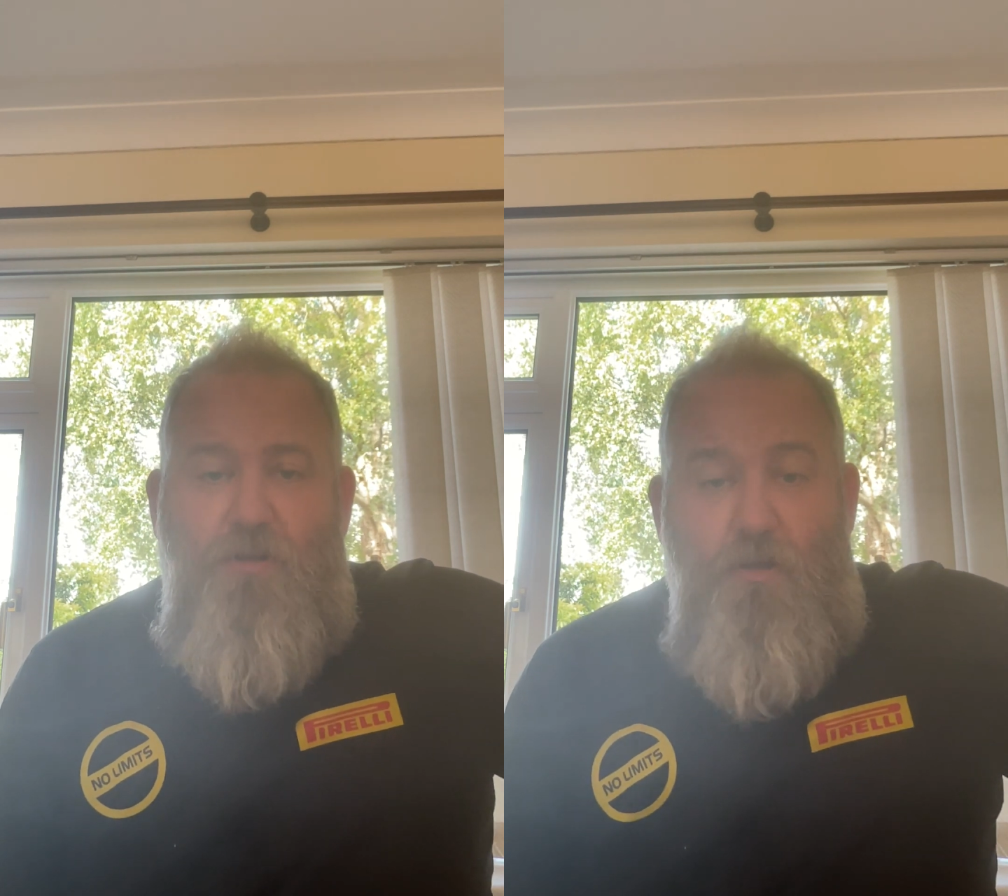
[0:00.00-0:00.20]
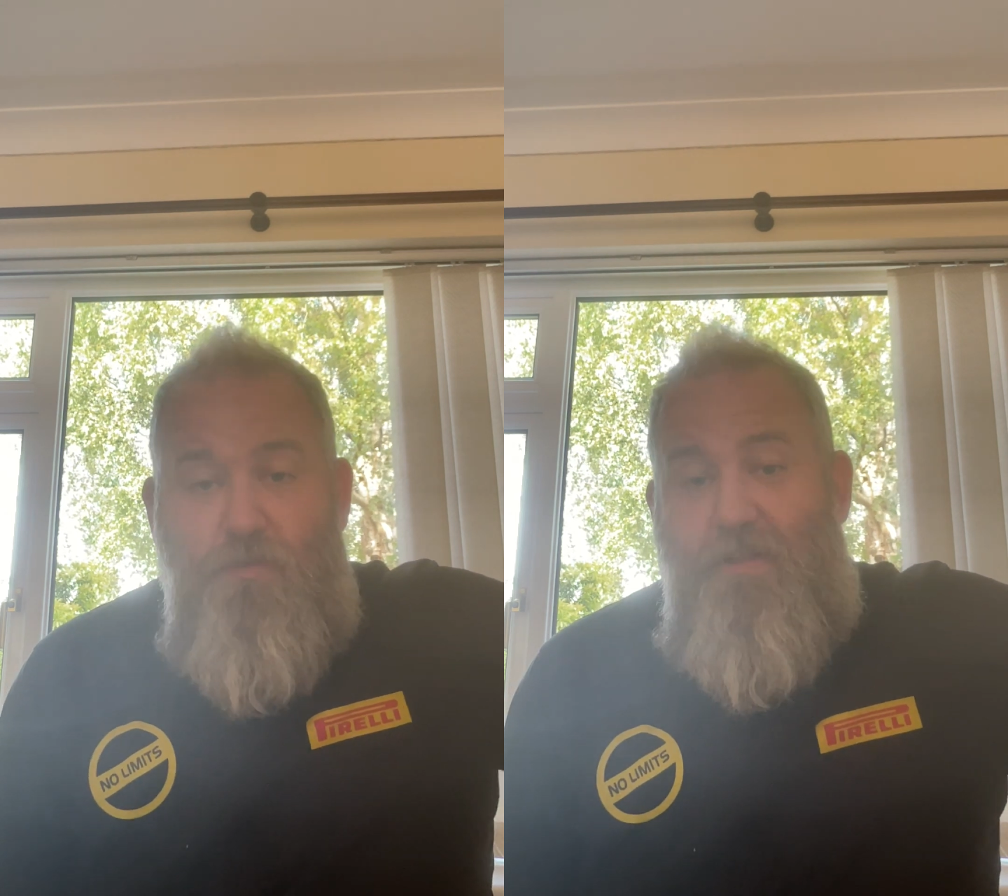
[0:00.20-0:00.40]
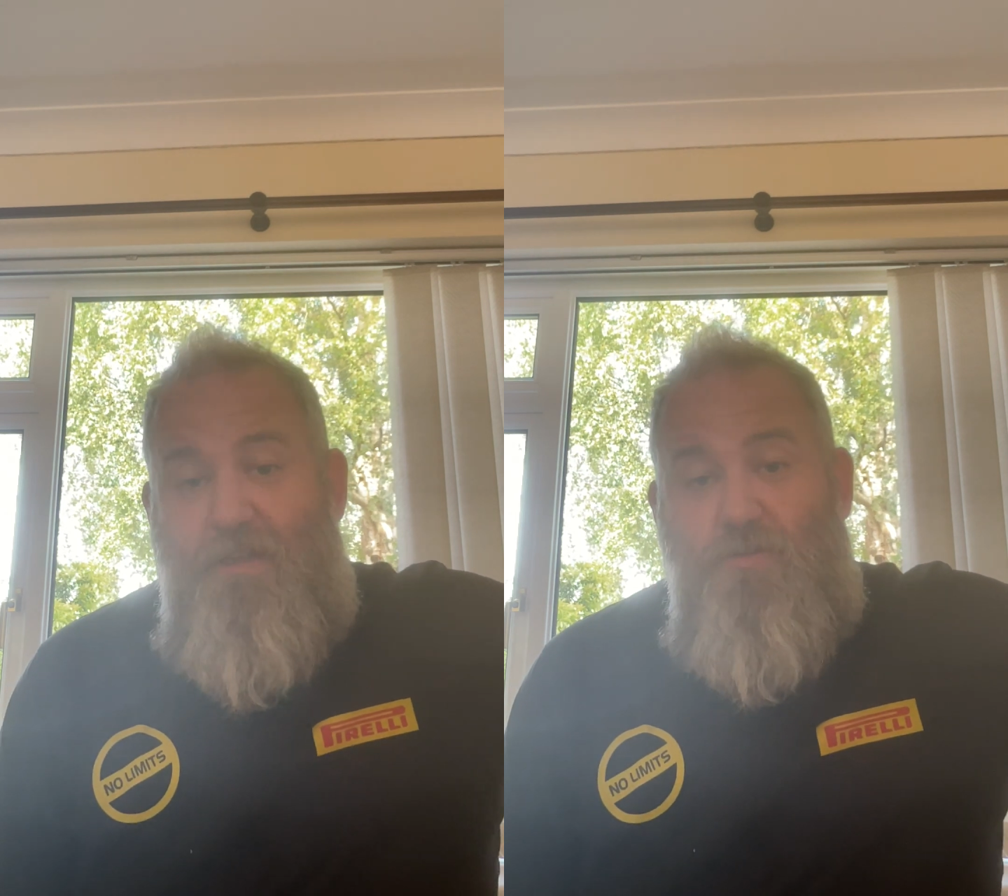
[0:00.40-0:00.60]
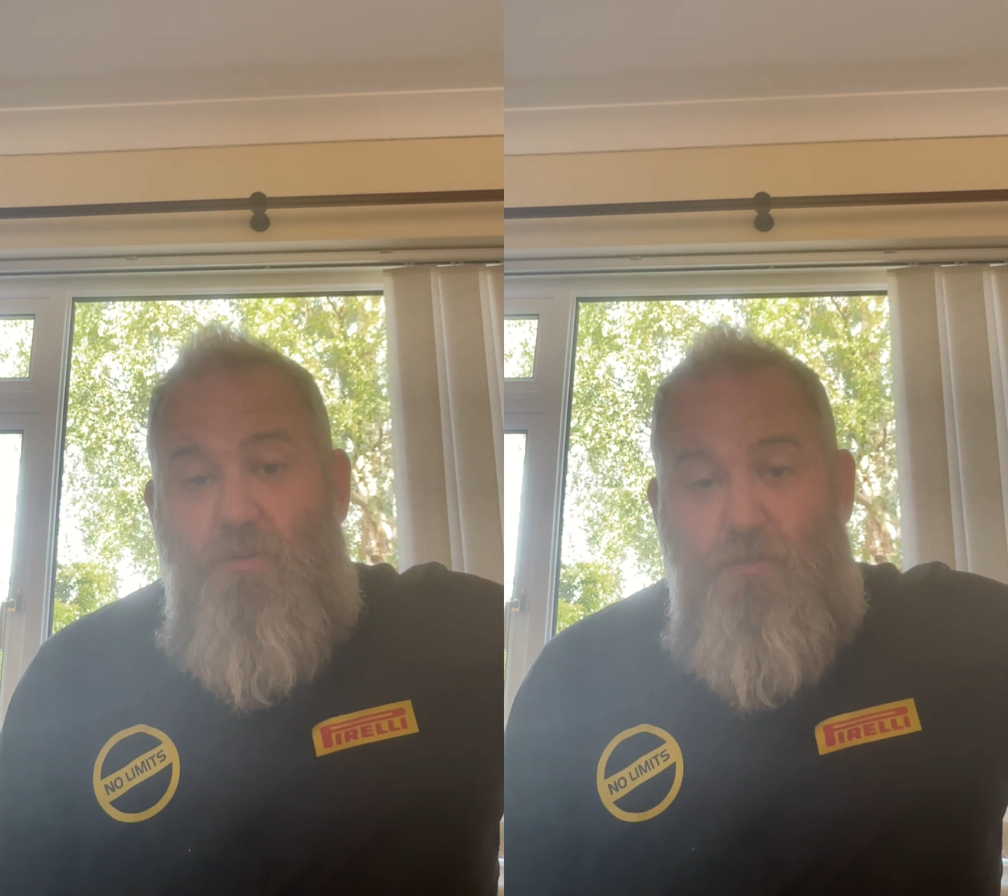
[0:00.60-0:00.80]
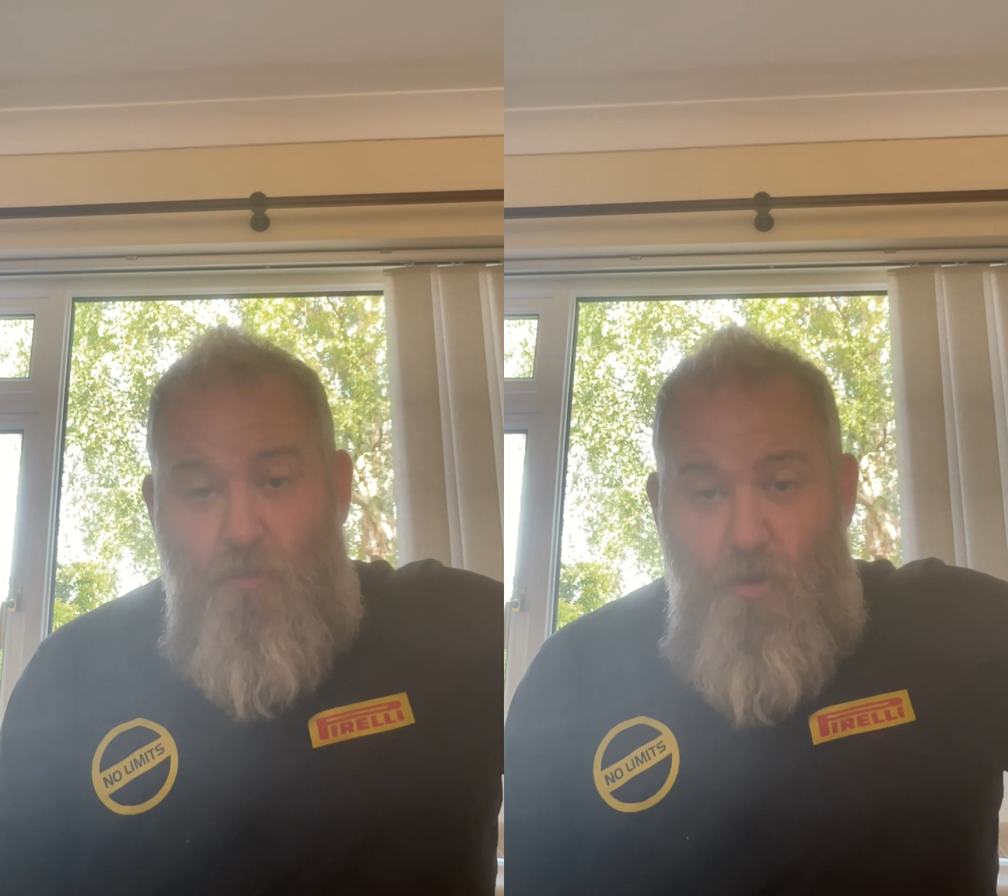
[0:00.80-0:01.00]
and hopefully this
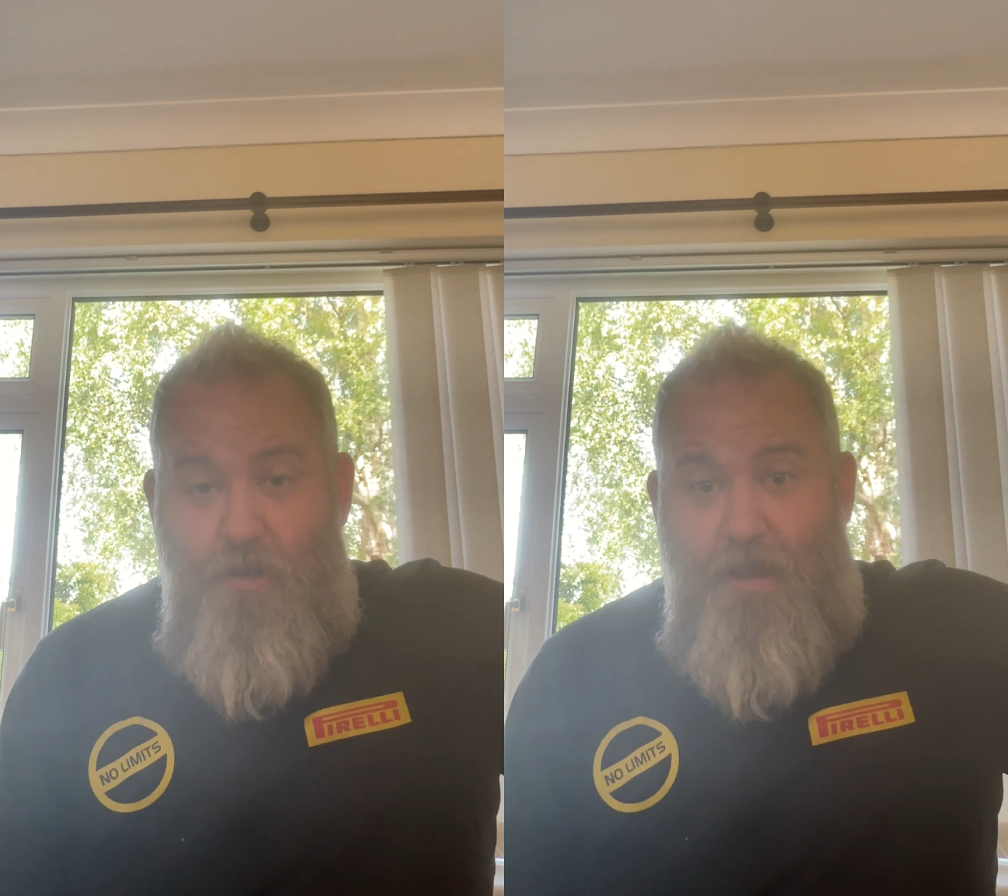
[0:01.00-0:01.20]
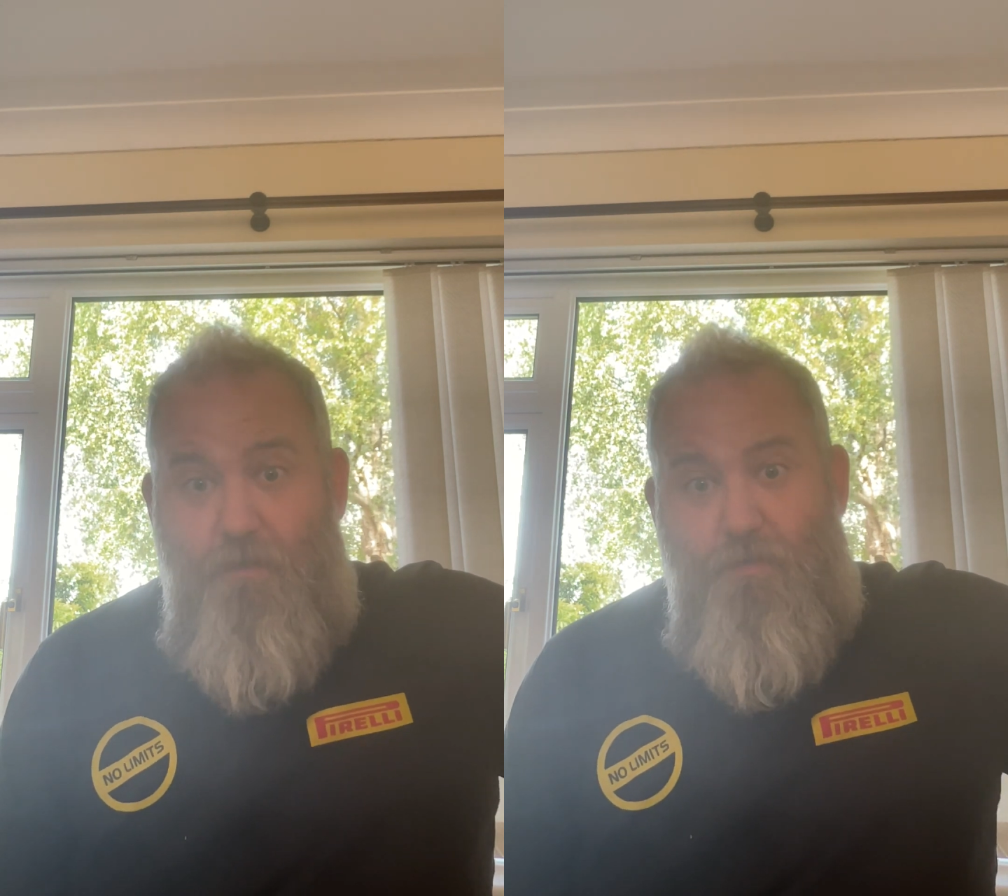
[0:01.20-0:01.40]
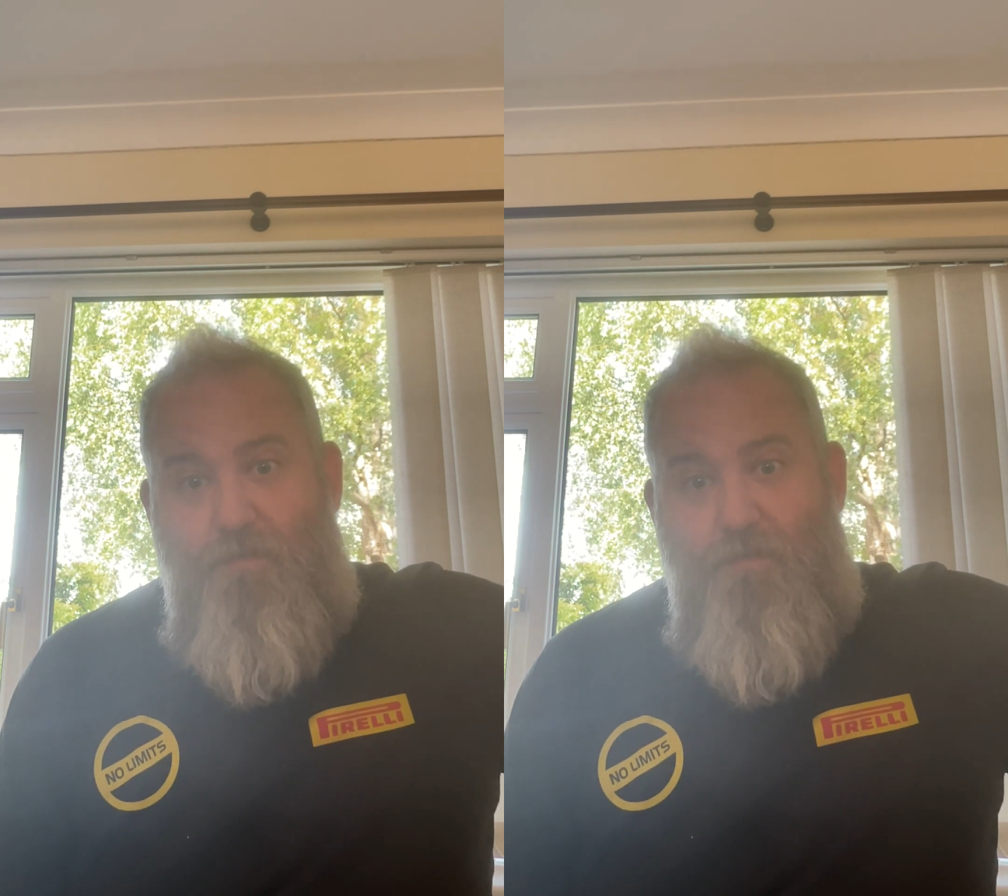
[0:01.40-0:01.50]
will work out for